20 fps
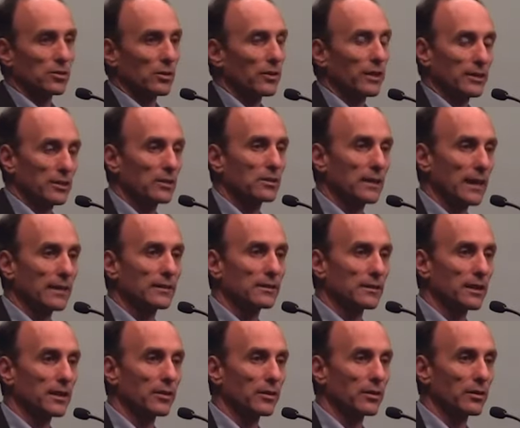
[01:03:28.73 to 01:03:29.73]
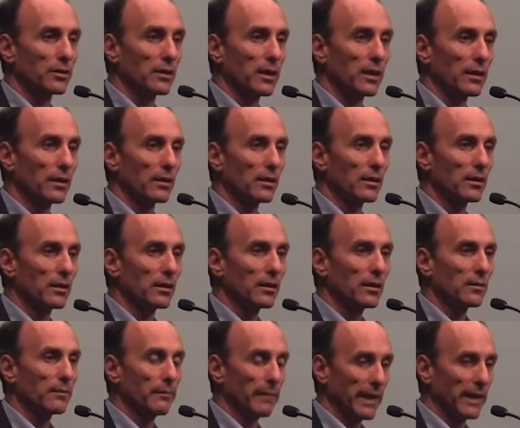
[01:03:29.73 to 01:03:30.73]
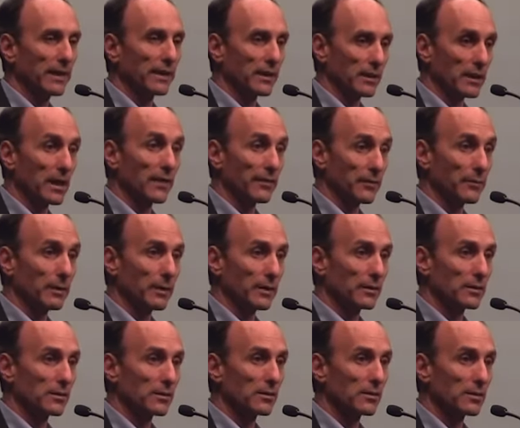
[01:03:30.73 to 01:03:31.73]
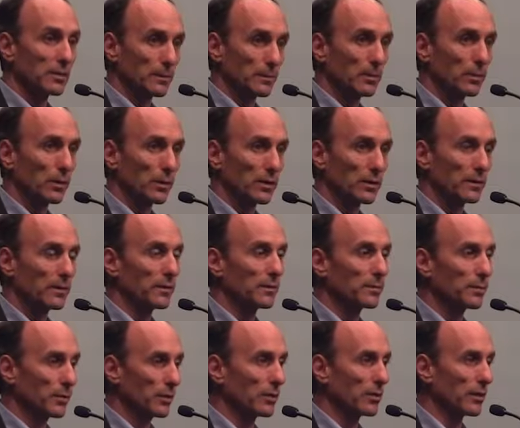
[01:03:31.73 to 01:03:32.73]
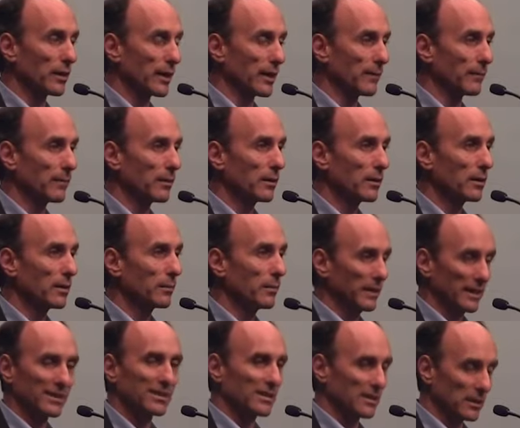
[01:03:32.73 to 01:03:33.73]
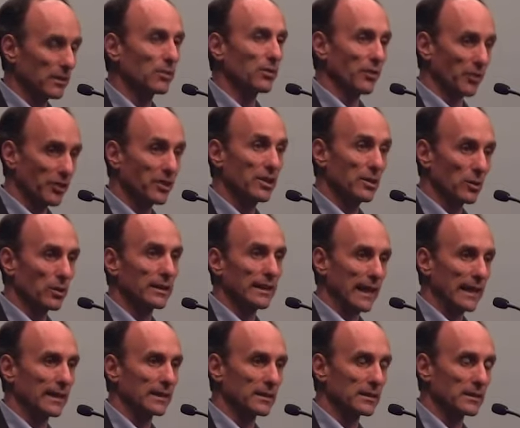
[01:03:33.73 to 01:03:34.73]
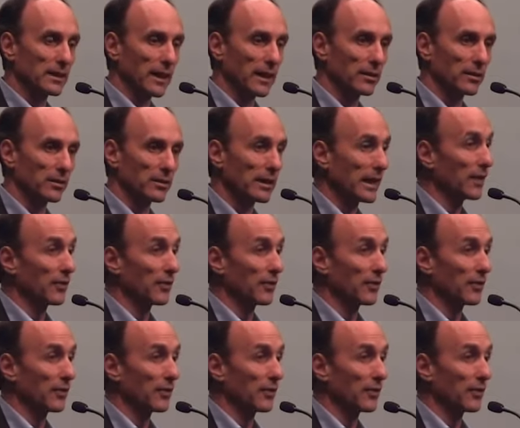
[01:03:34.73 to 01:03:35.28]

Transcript: So they just got together and, made it a government supported program, but it's still the organic standard.